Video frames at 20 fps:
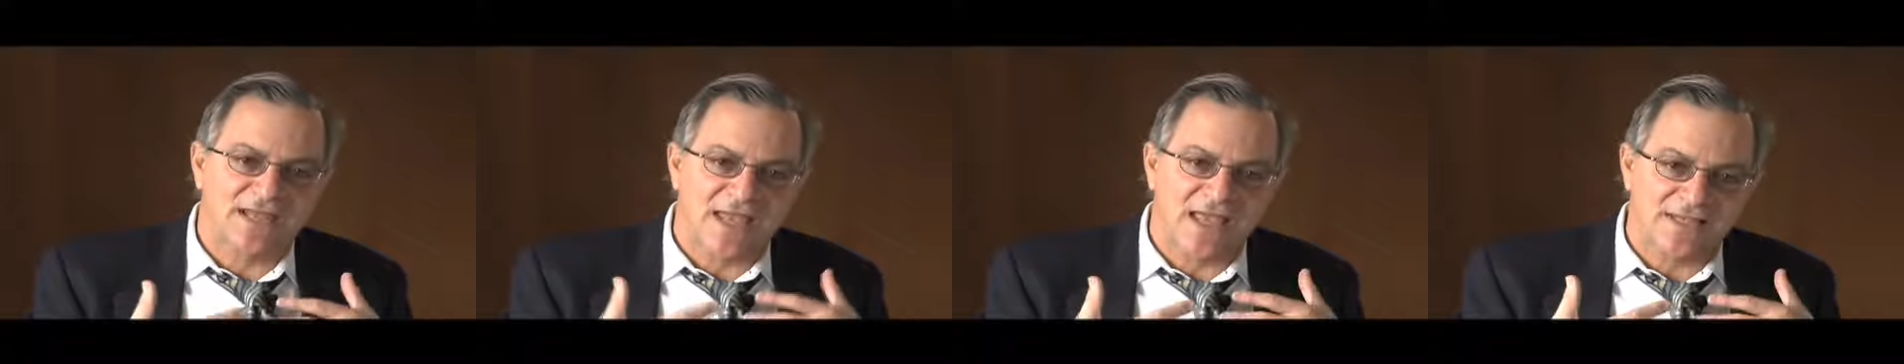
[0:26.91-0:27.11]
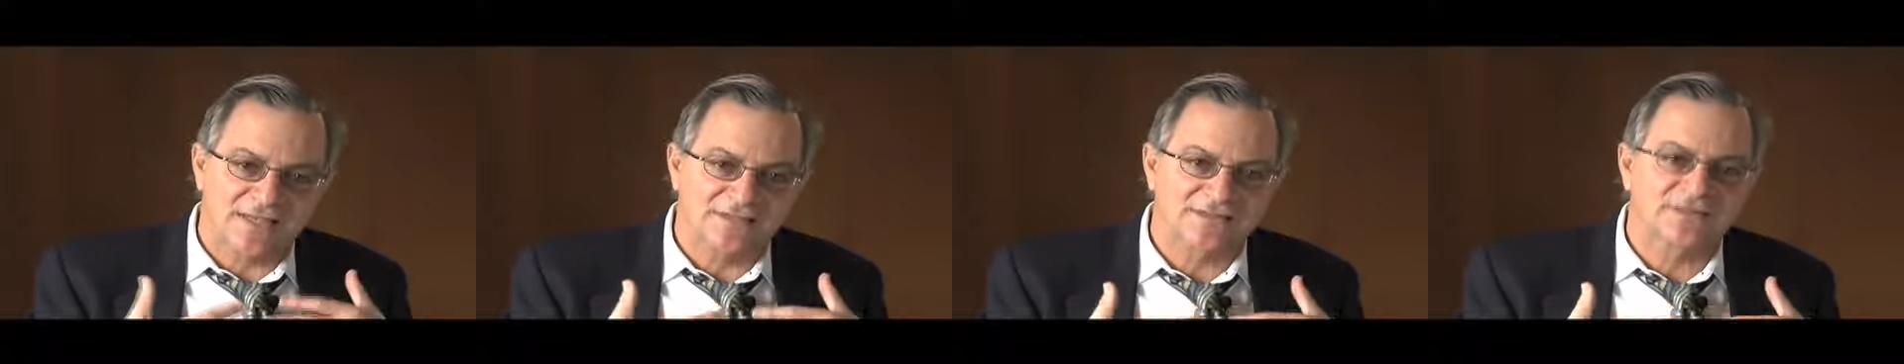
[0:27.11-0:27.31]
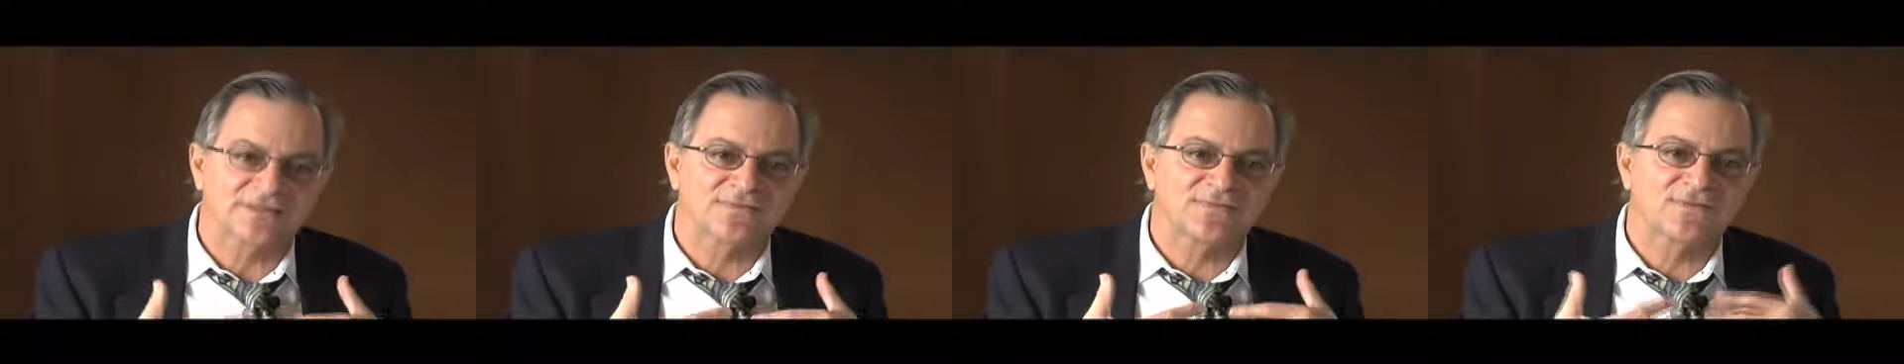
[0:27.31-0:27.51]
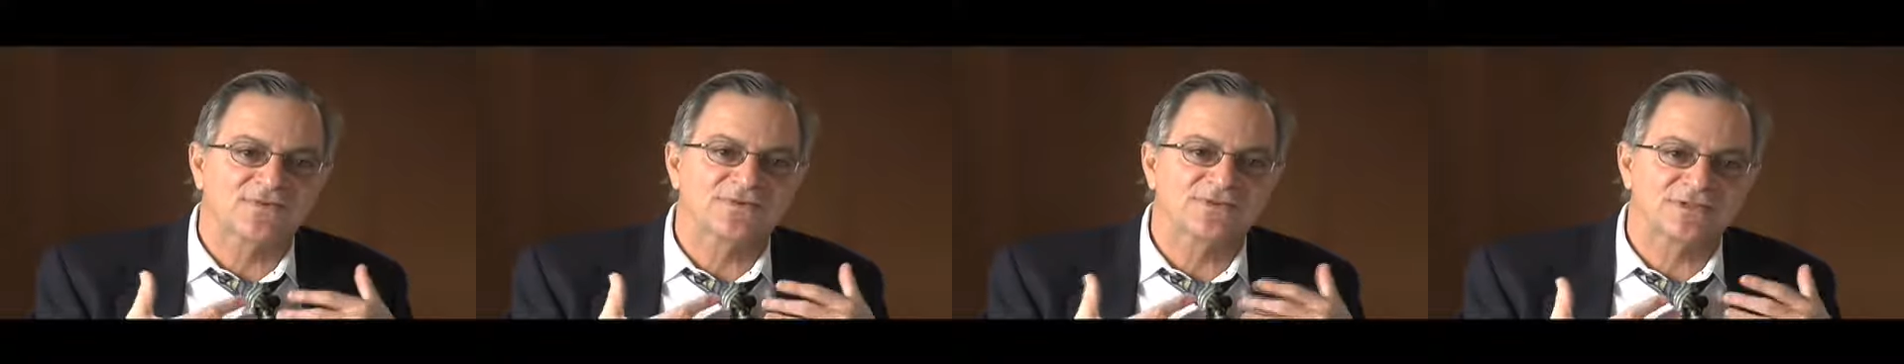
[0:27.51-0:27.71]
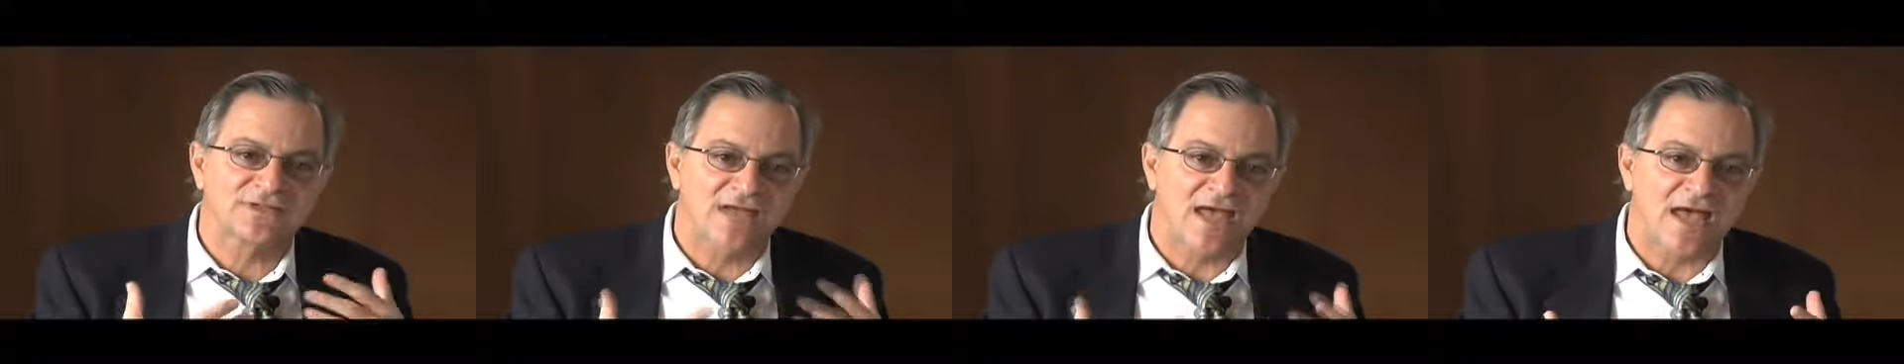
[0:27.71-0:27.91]
as its
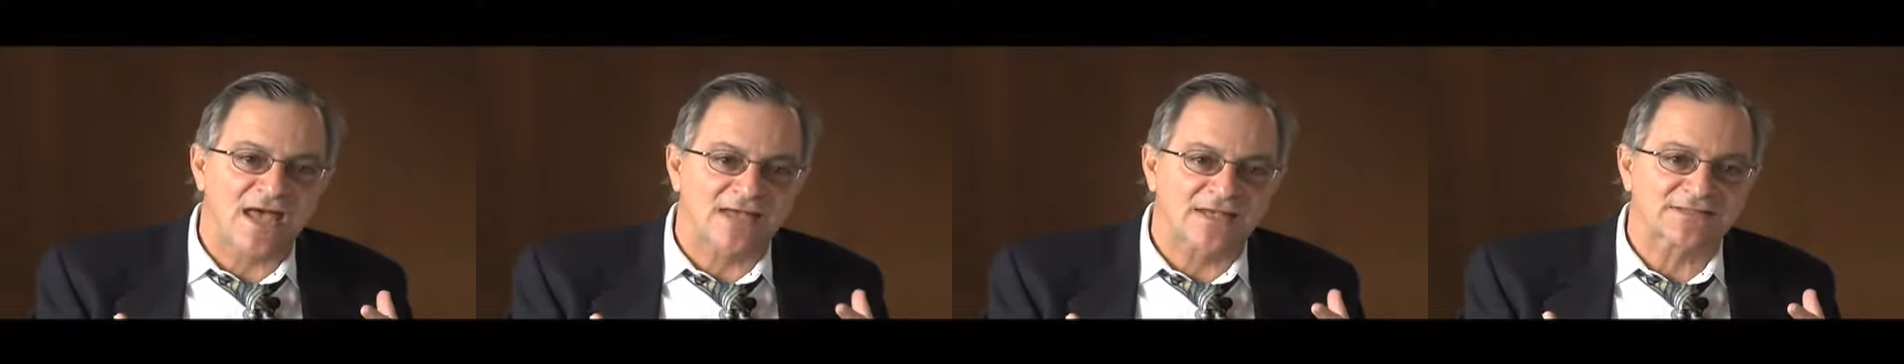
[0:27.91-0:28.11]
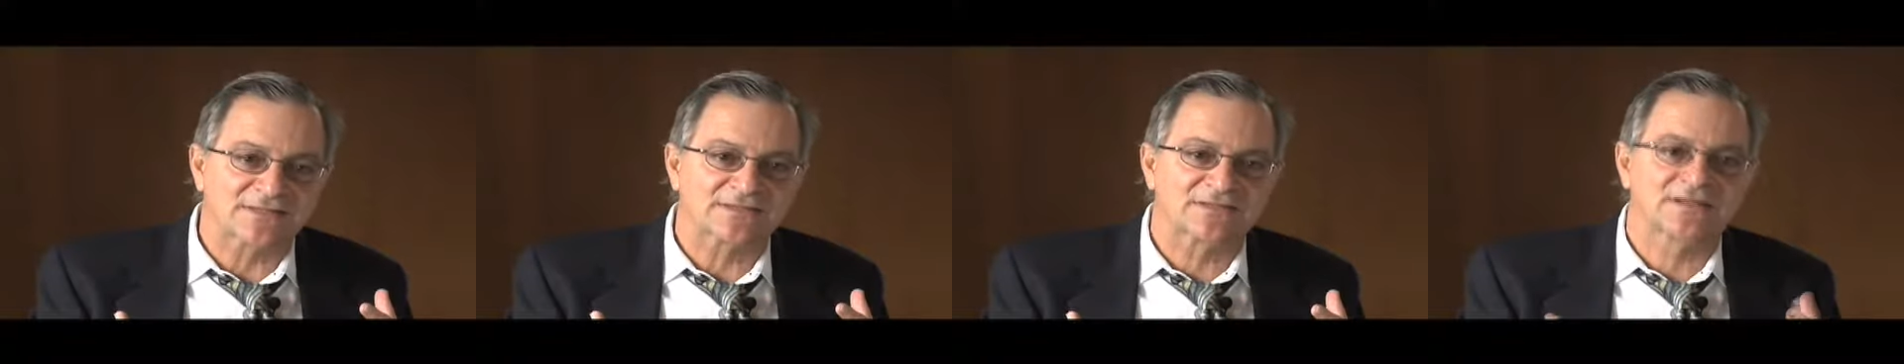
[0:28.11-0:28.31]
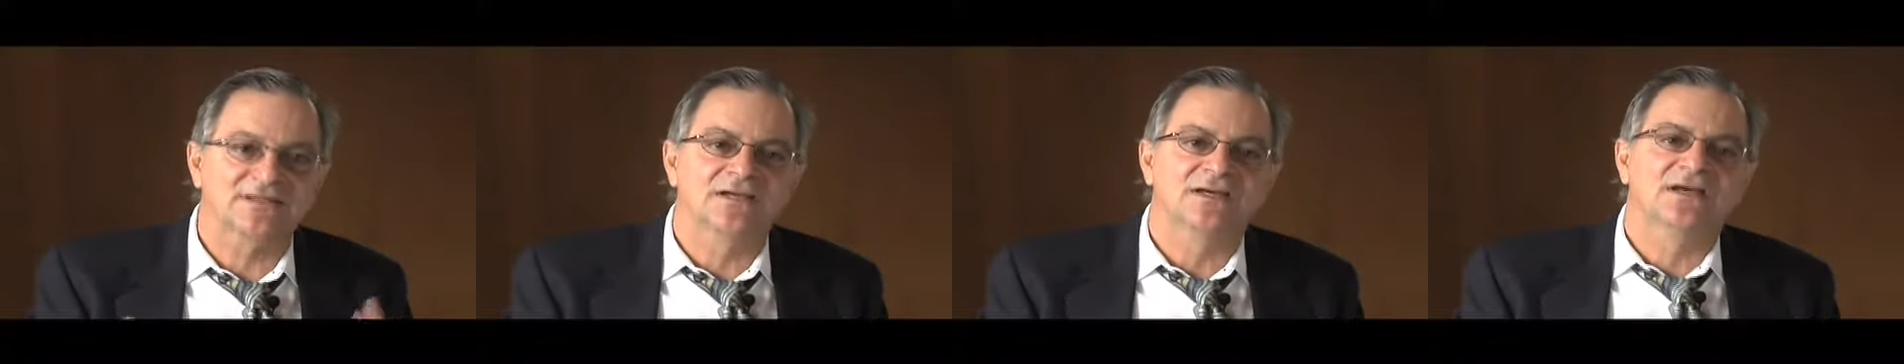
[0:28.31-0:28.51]
first task